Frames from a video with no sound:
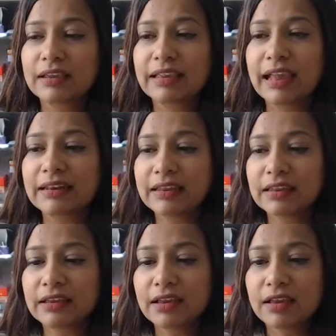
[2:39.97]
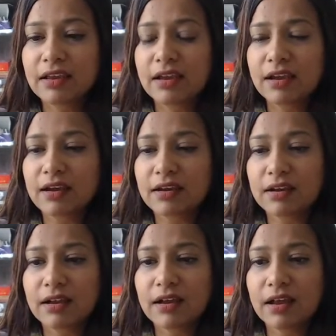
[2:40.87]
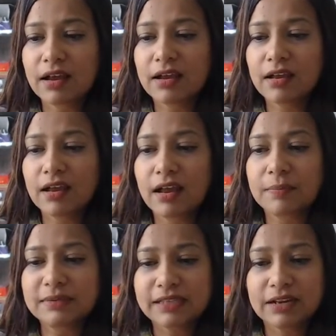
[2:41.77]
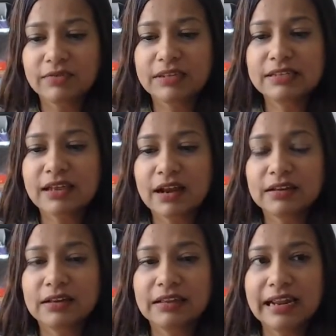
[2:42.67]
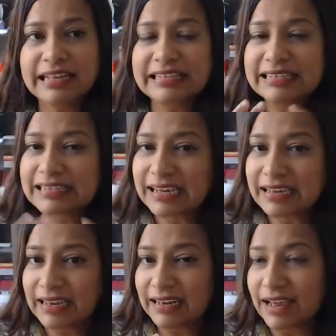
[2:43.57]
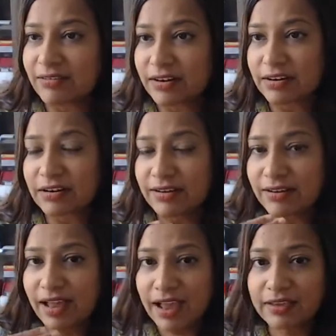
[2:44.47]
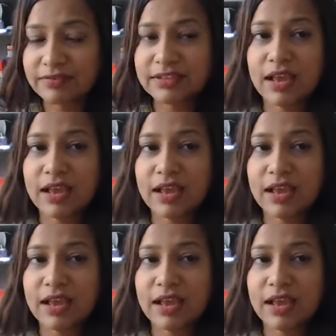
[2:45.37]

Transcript: getting uh, upset, we start getting stuck in our lives,